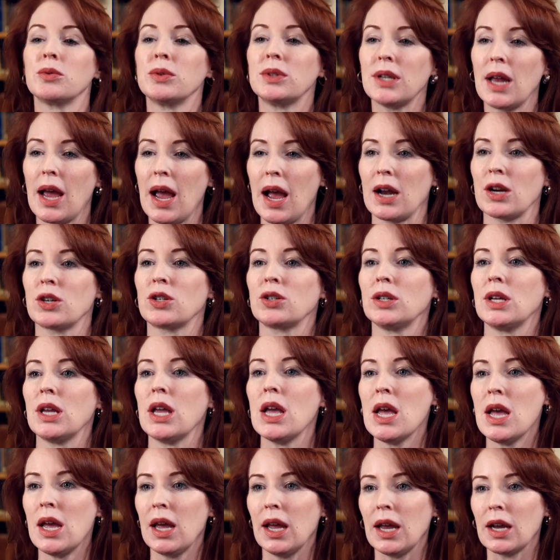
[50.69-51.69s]
was to
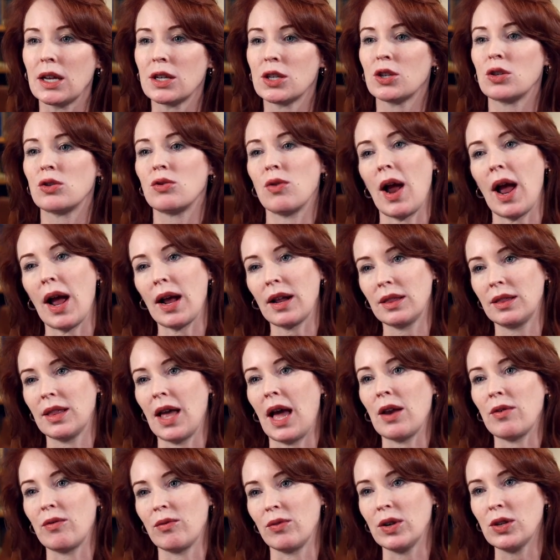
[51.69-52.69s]
actually extract
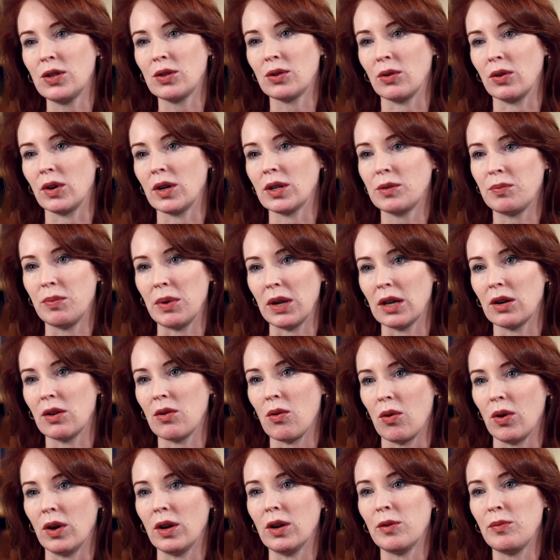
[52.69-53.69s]
that resource, be it
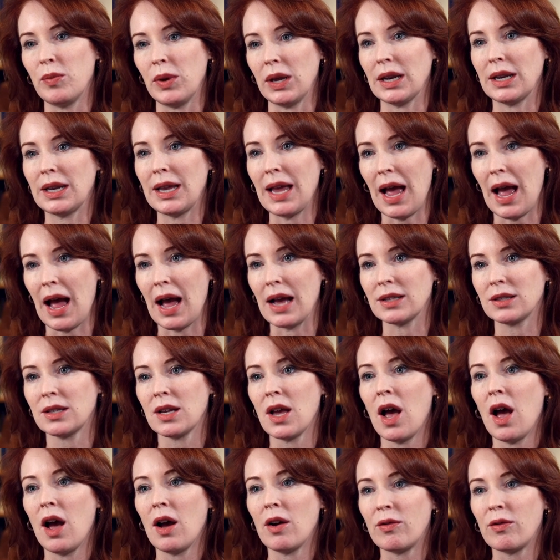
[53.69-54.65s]
oil, be it gas,